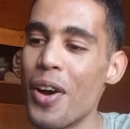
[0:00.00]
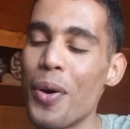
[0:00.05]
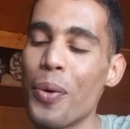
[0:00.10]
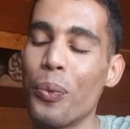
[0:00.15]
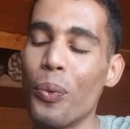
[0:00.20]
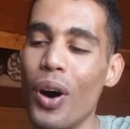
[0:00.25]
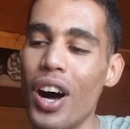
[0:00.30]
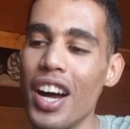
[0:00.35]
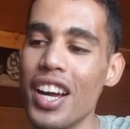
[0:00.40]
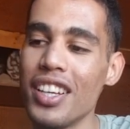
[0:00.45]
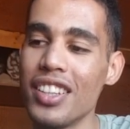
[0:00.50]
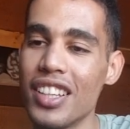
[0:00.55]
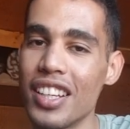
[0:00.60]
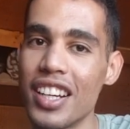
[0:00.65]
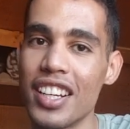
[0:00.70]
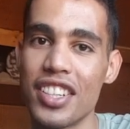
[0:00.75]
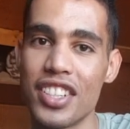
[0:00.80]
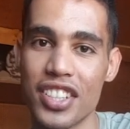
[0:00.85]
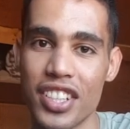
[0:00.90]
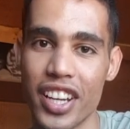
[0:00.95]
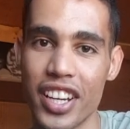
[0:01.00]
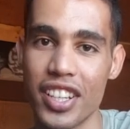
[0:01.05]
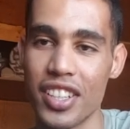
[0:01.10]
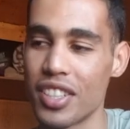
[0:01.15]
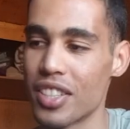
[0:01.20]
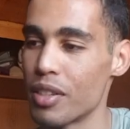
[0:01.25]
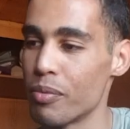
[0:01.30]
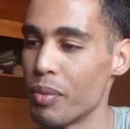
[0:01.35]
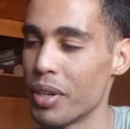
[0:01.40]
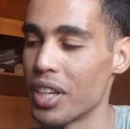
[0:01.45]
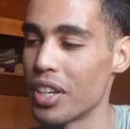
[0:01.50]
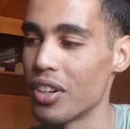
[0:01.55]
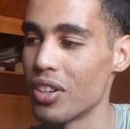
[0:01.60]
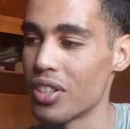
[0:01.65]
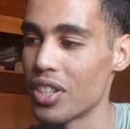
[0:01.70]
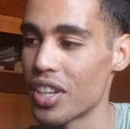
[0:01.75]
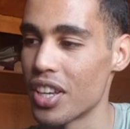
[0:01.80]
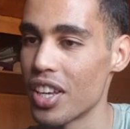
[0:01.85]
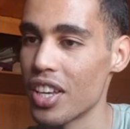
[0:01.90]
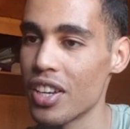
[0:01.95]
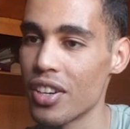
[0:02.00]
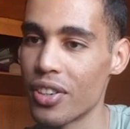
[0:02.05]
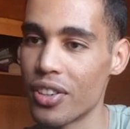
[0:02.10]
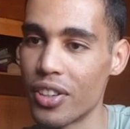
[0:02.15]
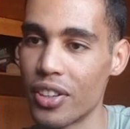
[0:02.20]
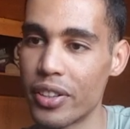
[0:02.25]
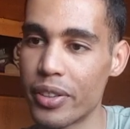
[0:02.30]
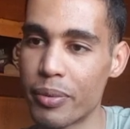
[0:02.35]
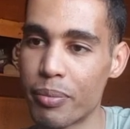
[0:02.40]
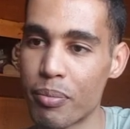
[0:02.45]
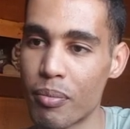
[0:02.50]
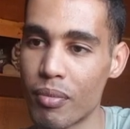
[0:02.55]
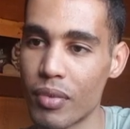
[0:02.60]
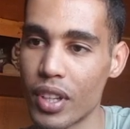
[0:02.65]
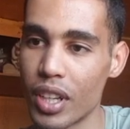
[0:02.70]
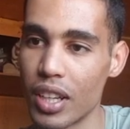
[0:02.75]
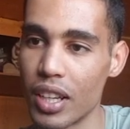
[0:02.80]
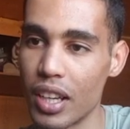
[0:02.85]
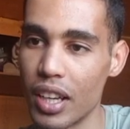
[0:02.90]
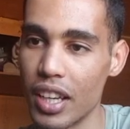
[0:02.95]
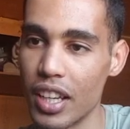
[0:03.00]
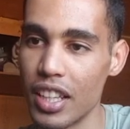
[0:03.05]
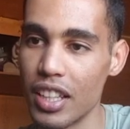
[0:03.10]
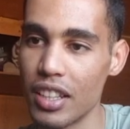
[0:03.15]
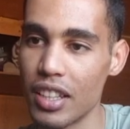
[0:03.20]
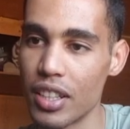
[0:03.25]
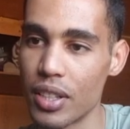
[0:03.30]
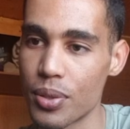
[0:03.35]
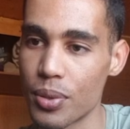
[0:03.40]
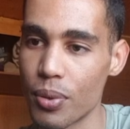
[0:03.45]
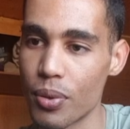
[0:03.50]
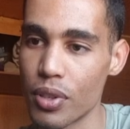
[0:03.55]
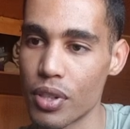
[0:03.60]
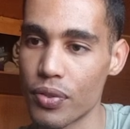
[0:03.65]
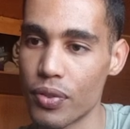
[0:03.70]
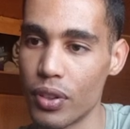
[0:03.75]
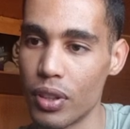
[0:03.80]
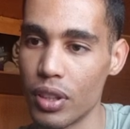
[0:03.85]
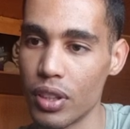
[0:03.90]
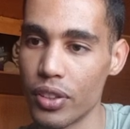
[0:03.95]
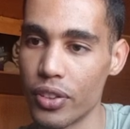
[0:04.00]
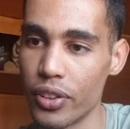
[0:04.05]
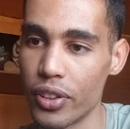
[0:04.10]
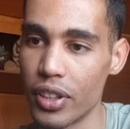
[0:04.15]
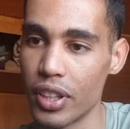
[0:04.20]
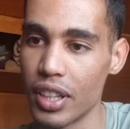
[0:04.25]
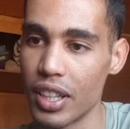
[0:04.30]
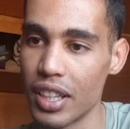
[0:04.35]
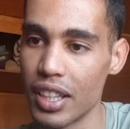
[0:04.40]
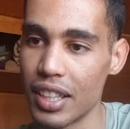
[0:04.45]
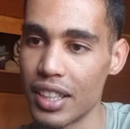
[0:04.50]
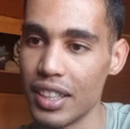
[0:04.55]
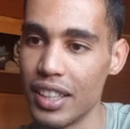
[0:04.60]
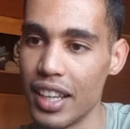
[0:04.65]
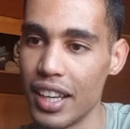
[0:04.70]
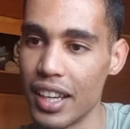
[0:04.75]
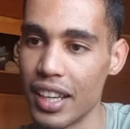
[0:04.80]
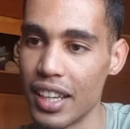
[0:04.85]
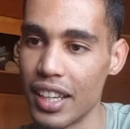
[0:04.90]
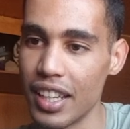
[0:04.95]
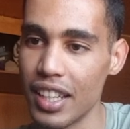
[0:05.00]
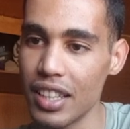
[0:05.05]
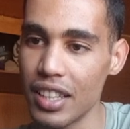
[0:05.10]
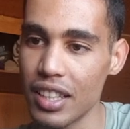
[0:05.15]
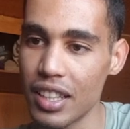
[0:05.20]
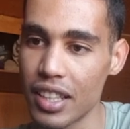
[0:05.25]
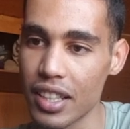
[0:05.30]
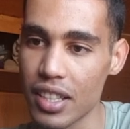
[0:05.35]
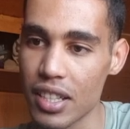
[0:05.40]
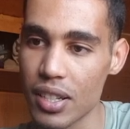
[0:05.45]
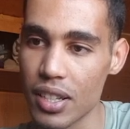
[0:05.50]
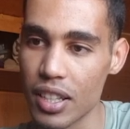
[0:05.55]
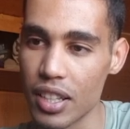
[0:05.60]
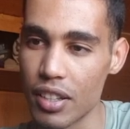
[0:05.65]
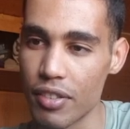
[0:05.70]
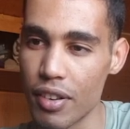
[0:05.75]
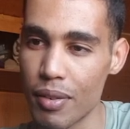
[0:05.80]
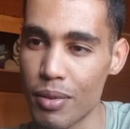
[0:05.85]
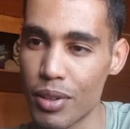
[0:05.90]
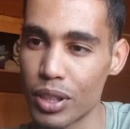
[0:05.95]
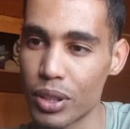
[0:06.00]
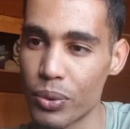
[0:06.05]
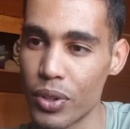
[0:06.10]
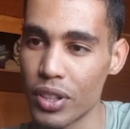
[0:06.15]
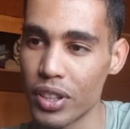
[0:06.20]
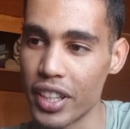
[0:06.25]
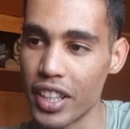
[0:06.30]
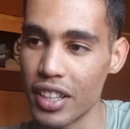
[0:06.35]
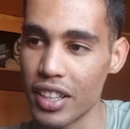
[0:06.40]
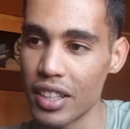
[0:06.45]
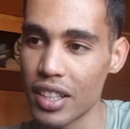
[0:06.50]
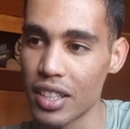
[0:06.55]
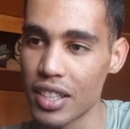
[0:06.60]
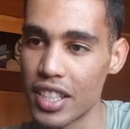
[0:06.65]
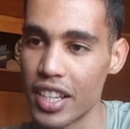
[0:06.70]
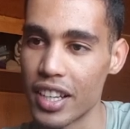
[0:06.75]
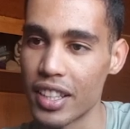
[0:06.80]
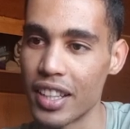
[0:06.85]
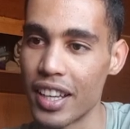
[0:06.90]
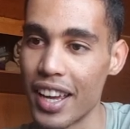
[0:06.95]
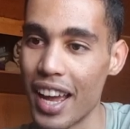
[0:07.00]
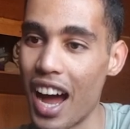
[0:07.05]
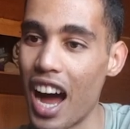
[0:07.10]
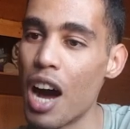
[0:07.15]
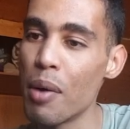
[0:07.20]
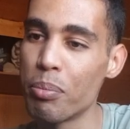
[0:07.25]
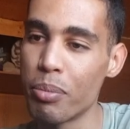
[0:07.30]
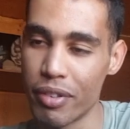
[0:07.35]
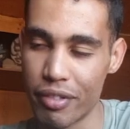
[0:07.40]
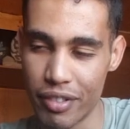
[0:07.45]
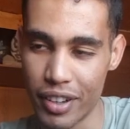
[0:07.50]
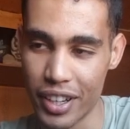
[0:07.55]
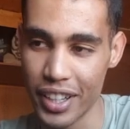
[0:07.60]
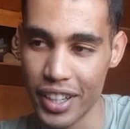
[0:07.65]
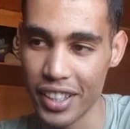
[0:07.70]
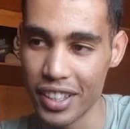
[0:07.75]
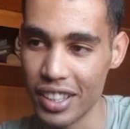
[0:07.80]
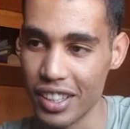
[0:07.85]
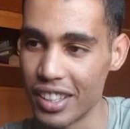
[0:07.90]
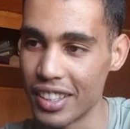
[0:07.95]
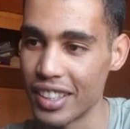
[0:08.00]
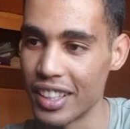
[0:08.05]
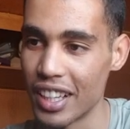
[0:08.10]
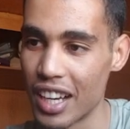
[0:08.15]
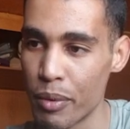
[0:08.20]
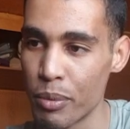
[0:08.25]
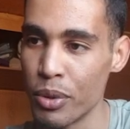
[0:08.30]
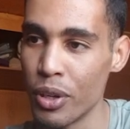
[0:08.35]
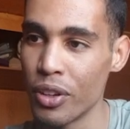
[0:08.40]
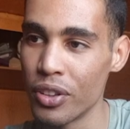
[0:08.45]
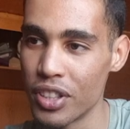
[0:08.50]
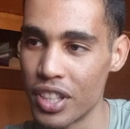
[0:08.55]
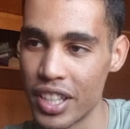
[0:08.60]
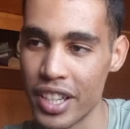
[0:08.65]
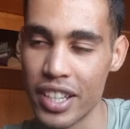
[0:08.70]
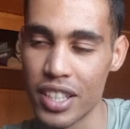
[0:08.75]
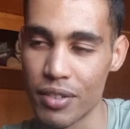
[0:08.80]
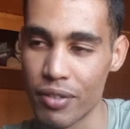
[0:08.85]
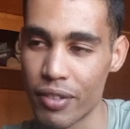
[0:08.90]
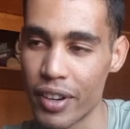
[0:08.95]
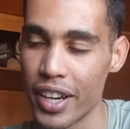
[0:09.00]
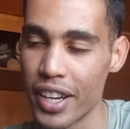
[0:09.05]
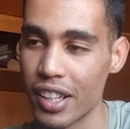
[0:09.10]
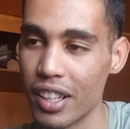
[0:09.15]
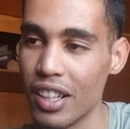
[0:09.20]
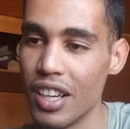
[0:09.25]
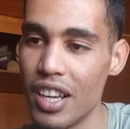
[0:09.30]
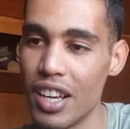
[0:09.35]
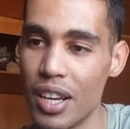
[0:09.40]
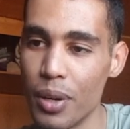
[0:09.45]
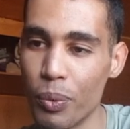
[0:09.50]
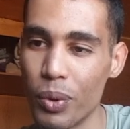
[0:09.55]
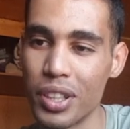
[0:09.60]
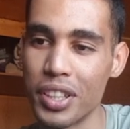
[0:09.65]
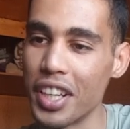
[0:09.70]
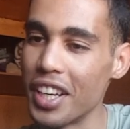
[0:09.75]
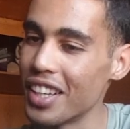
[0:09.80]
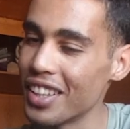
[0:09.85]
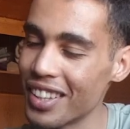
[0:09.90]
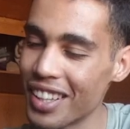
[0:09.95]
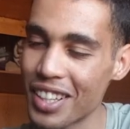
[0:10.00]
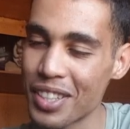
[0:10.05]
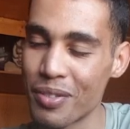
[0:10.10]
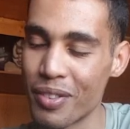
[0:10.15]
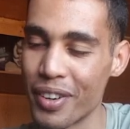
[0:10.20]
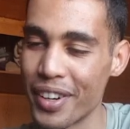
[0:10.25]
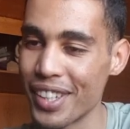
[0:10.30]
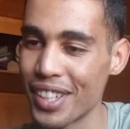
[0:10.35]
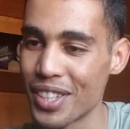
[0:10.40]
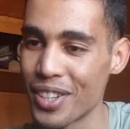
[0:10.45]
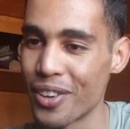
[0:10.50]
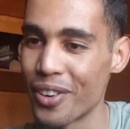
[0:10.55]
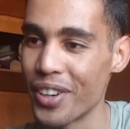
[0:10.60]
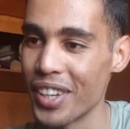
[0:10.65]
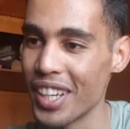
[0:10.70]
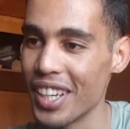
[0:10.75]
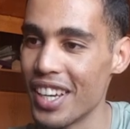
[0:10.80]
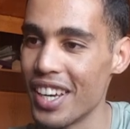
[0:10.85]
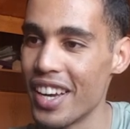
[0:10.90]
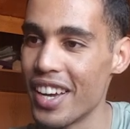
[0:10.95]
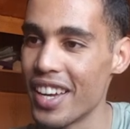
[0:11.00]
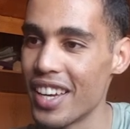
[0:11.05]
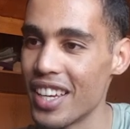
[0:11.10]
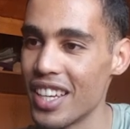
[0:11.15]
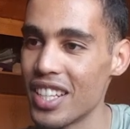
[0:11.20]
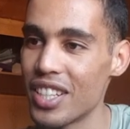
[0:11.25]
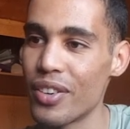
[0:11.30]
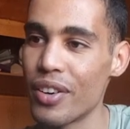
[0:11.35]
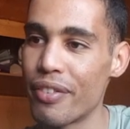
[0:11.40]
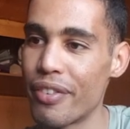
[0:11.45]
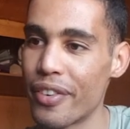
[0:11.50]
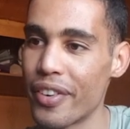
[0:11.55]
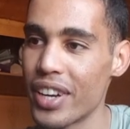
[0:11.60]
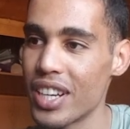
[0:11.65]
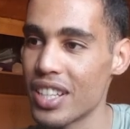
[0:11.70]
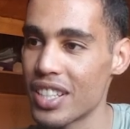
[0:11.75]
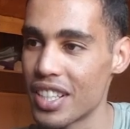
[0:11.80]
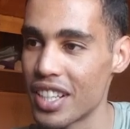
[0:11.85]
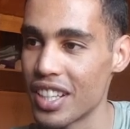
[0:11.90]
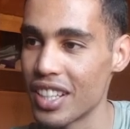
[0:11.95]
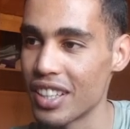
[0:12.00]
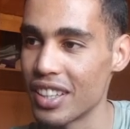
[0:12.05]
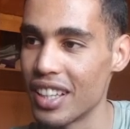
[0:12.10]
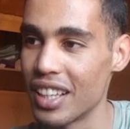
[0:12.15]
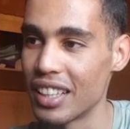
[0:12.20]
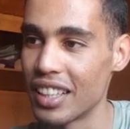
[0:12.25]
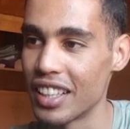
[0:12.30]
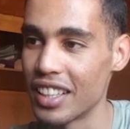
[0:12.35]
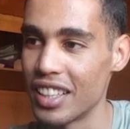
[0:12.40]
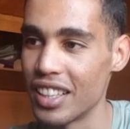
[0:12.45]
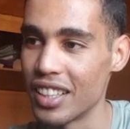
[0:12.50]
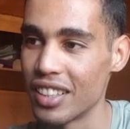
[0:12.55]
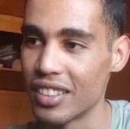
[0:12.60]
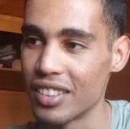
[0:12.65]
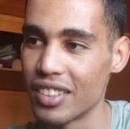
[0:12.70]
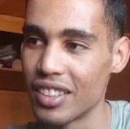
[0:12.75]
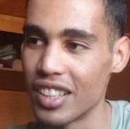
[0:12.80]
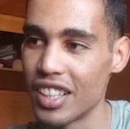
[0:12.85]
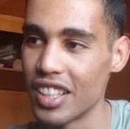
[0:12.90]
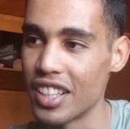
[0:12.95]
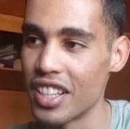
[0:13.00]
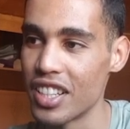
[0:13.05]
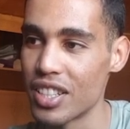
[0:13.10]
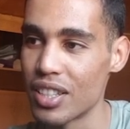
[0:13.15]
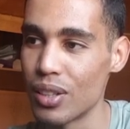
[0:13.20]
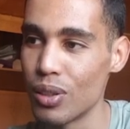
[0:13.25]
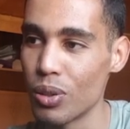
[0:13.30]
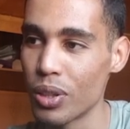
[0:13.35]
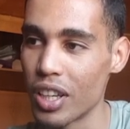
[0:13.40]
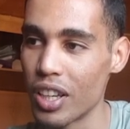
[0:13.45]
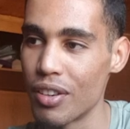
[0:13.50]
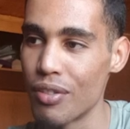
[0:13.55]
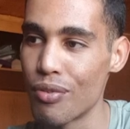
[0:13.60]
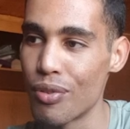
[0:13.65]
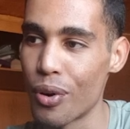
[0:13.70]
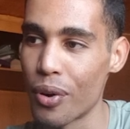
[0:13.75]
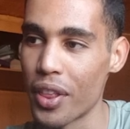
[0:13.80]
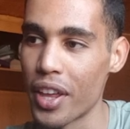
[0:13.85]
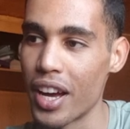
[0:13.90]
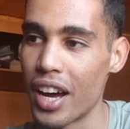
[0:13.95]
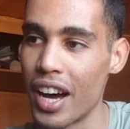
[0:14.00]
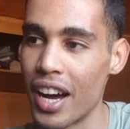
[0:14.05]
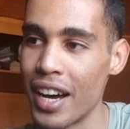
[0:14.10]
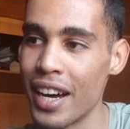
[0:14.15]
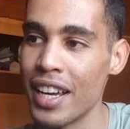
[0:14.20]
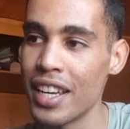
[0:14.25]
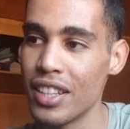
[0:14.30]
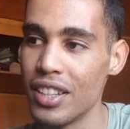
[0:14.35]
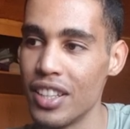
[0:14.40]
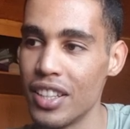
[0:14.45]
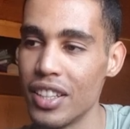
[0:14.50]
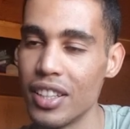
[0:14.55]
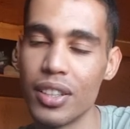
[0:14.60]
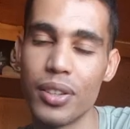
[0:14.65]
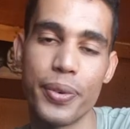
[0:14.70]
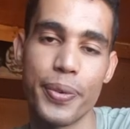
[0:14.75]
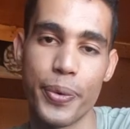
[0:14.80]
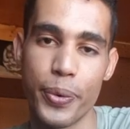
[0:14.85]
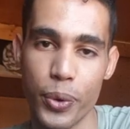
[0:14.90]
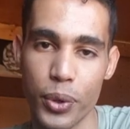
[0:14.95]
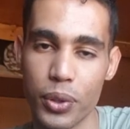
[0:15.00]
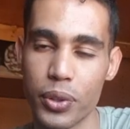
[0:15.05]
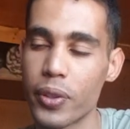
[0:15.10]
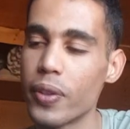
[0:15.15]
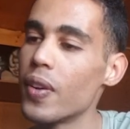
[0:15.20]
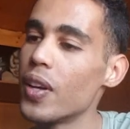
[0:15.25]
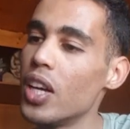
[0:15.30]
Why did it change? Because here in the source folder, the index, if I'm not wrong, the index, the app file, the app.js file, the index file, sorry, is referencing that ID. It is looking for the ID root.